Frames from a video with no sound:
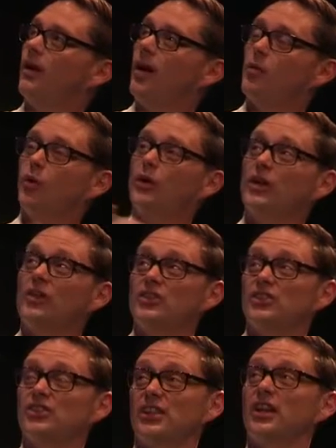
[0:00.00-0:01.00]
I want to go there
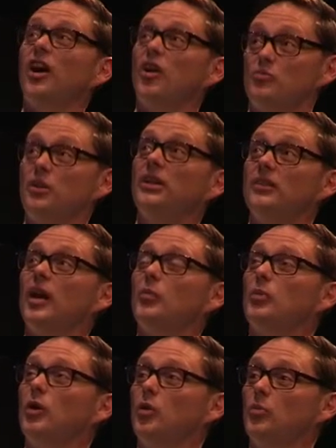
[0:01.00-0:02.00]
just to say I've been in
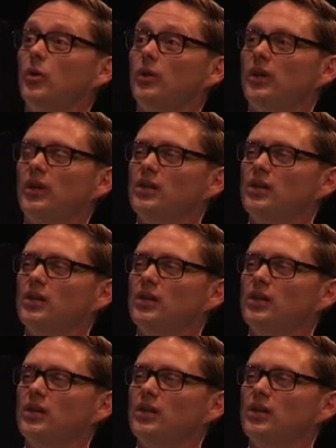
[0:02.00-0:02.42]
that building.